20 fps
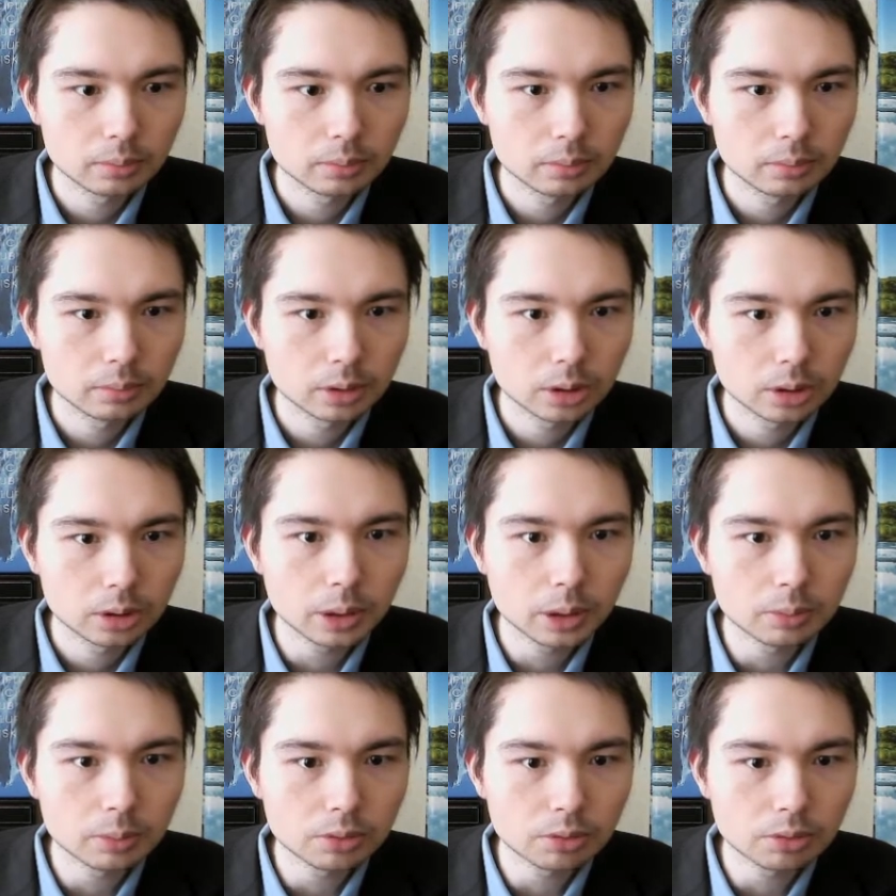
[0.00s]

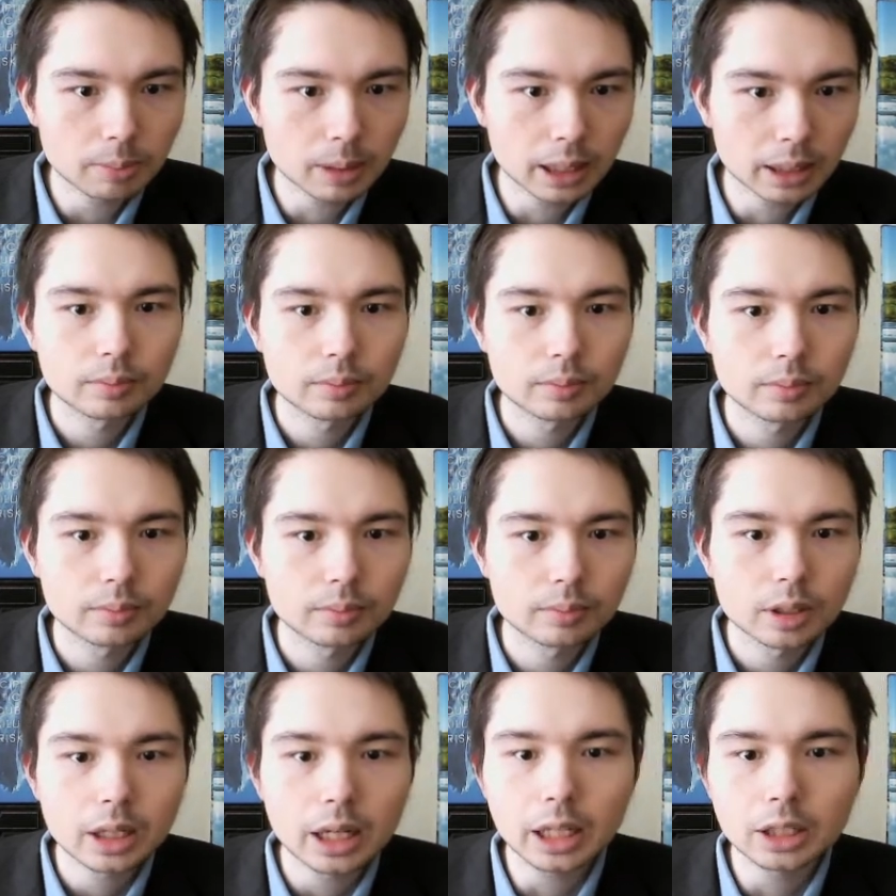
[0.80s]
Queen moves back.
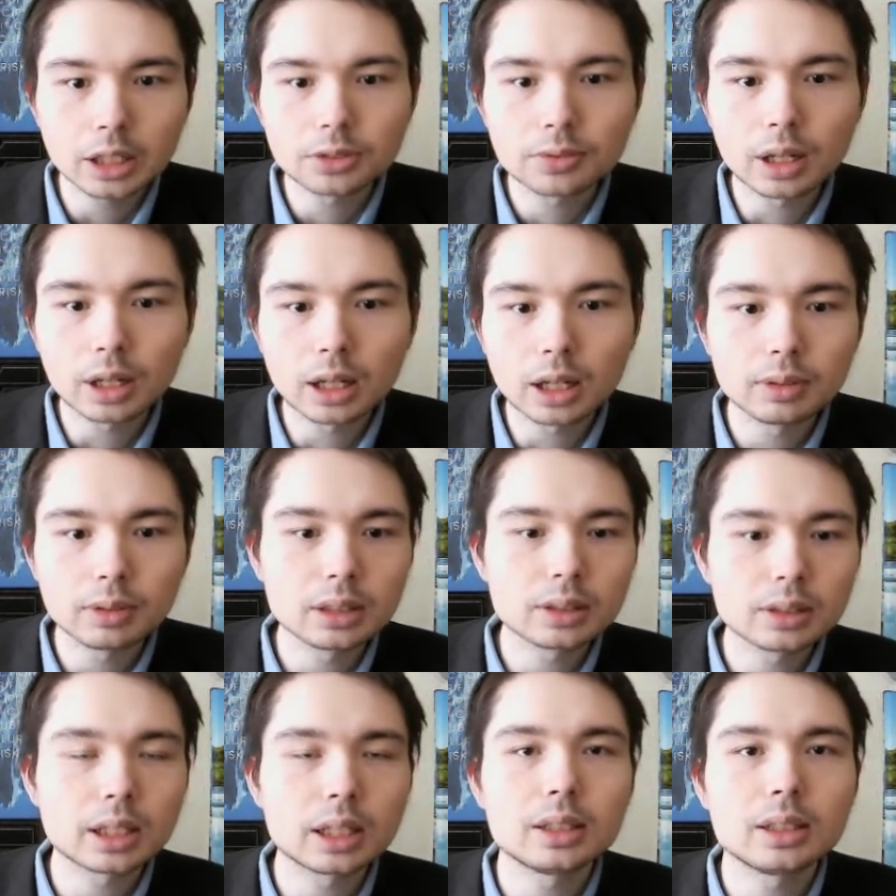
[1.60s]
h5,
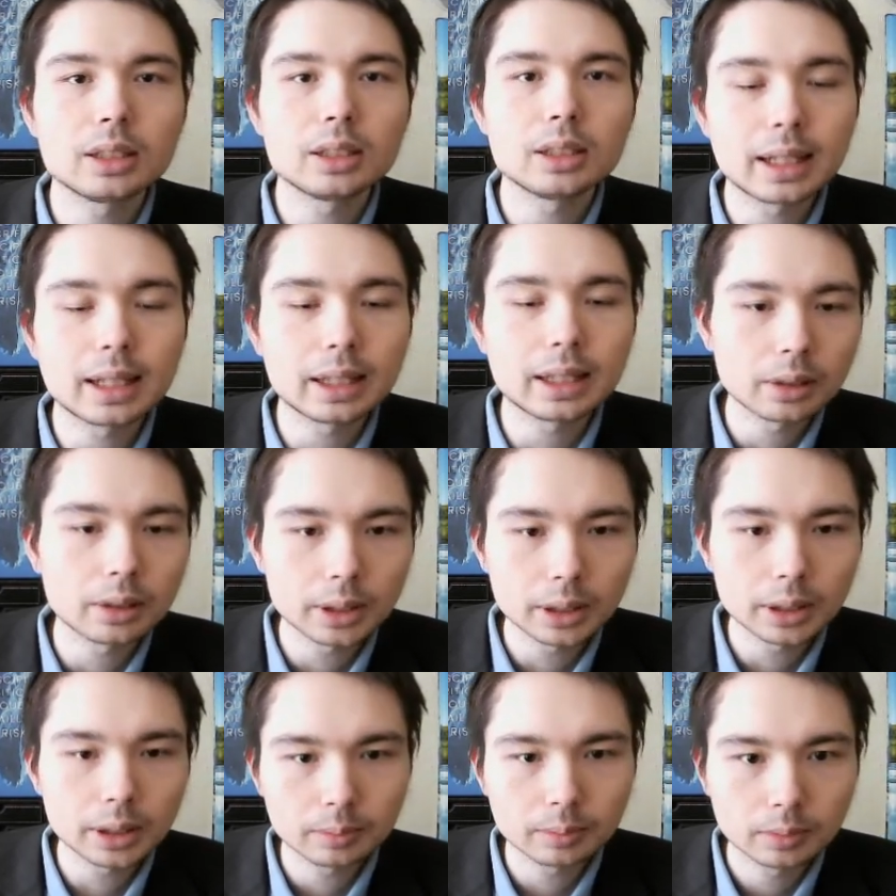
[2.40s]
let's get the attack
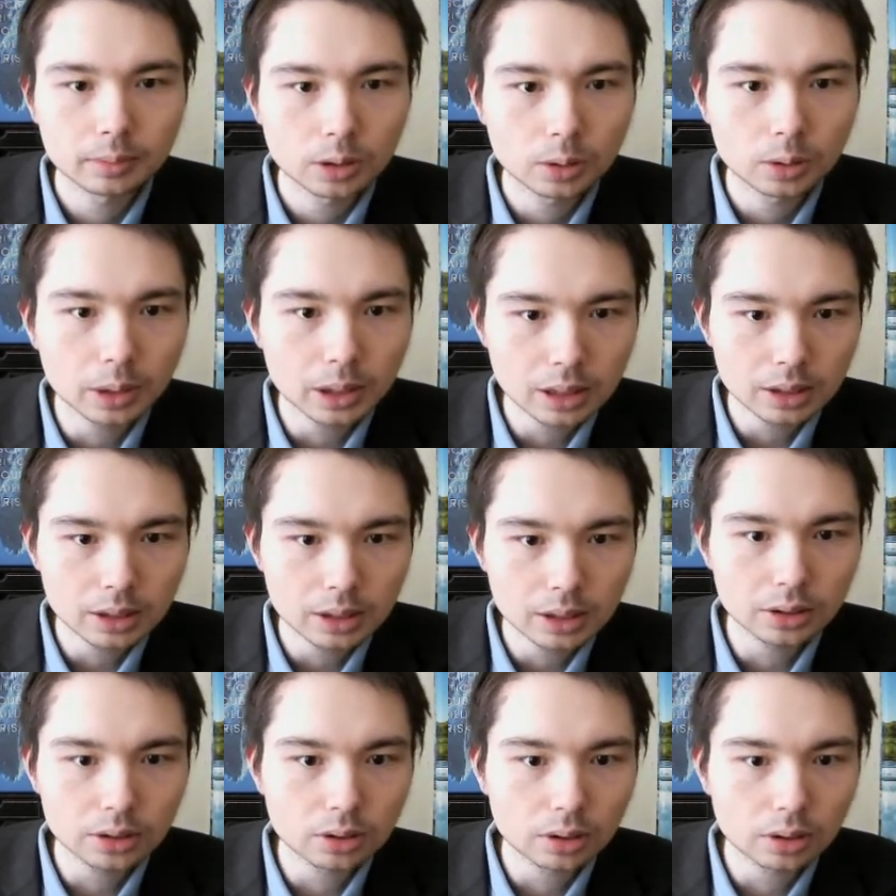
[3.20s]
going. Queen
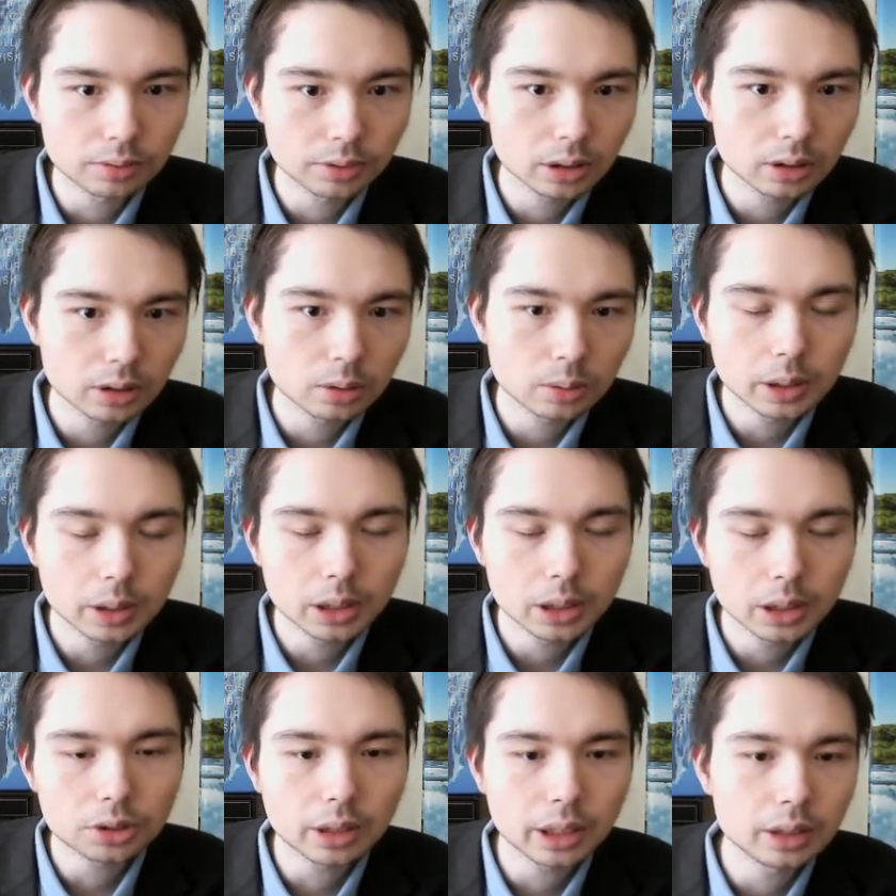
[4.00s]
e6 offering a queen
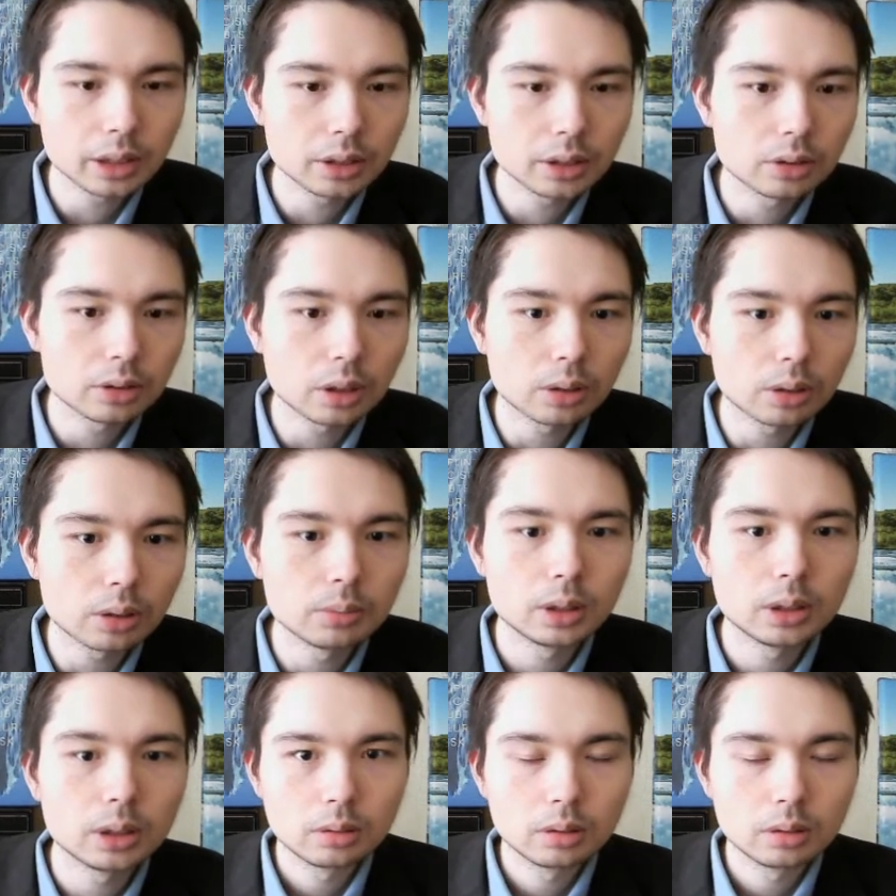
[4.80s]
trade? No.
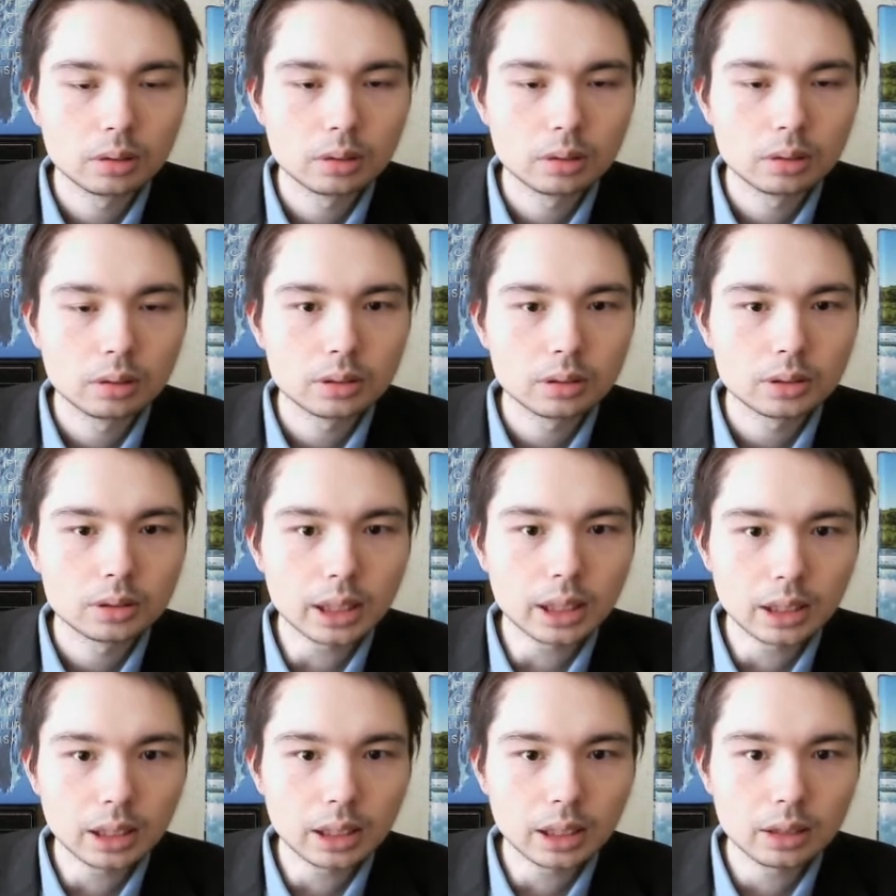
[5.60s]

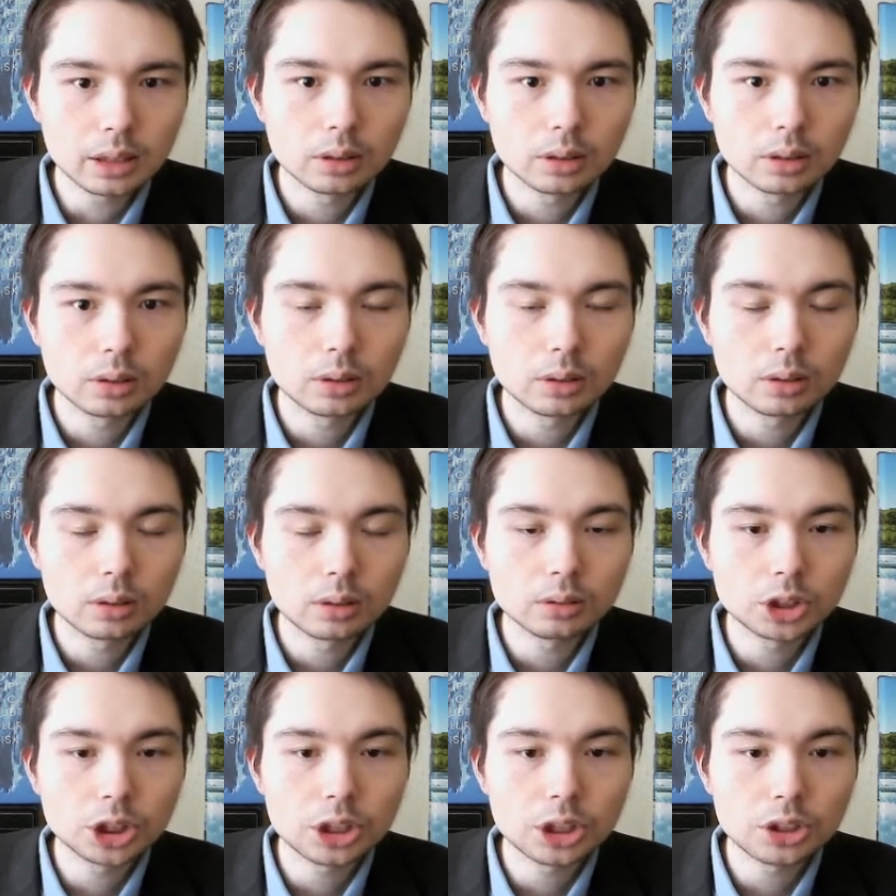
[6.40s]
Taking on
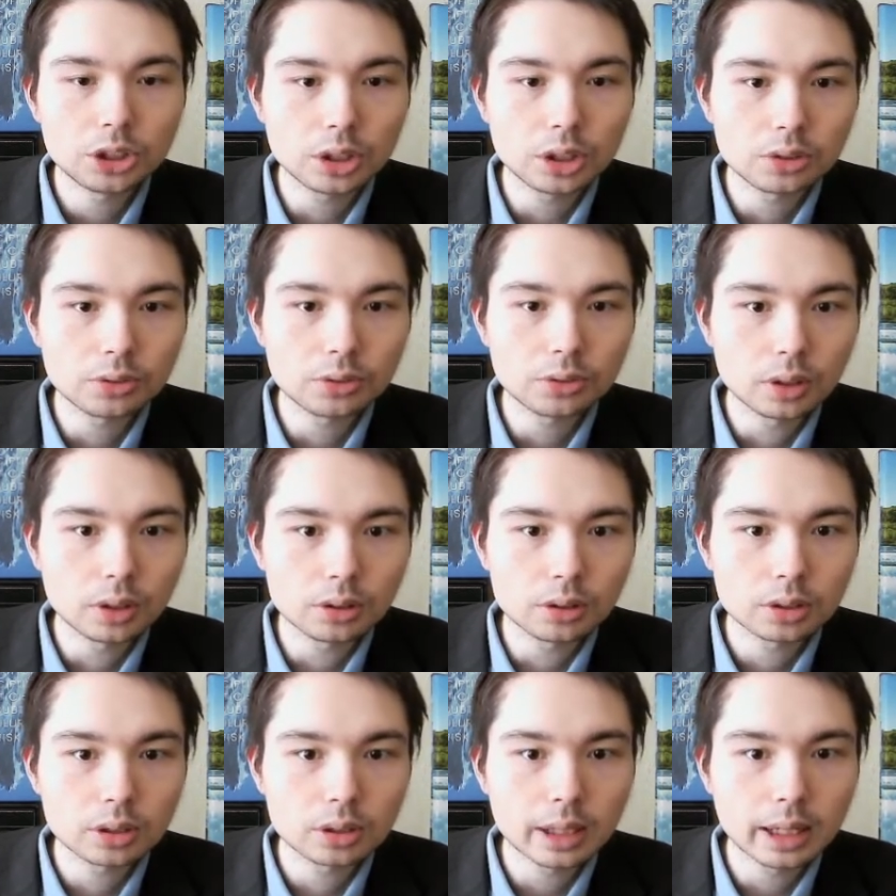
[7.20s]
g6
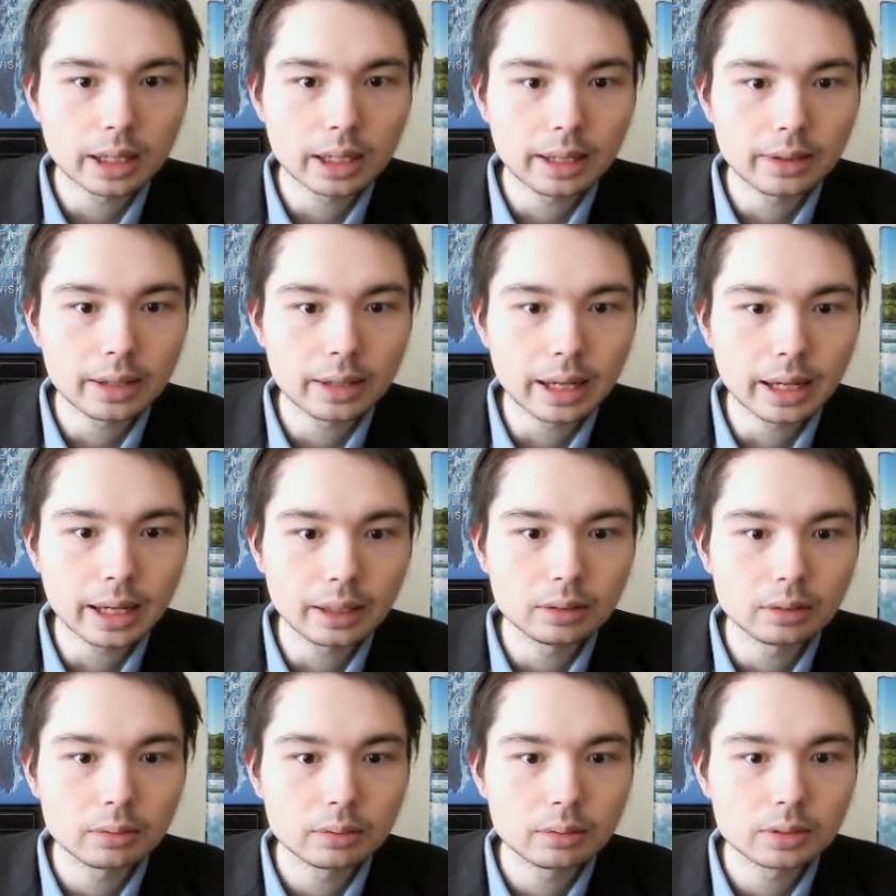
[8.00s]
first, and
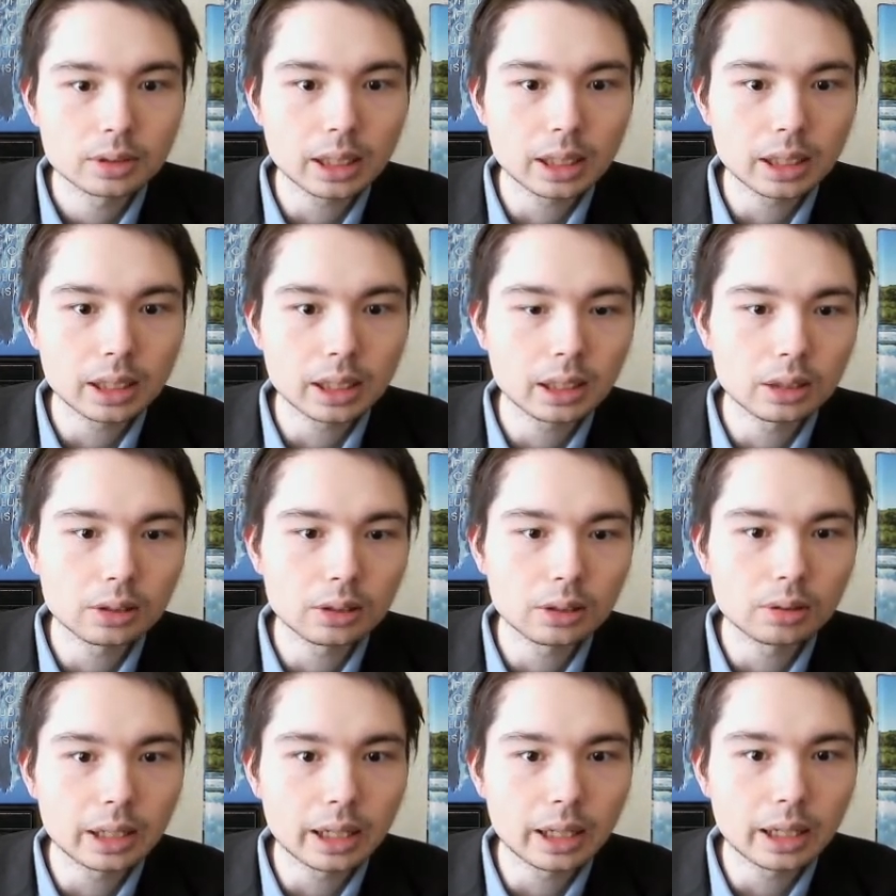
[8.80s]
then taking
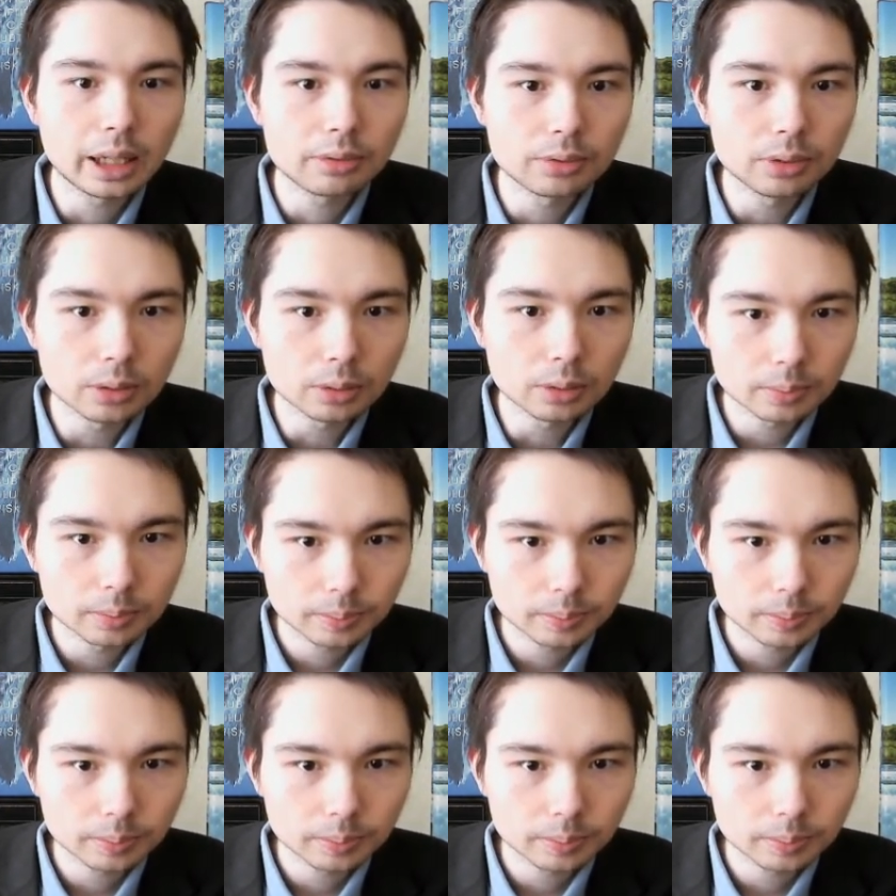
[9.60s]
on f4.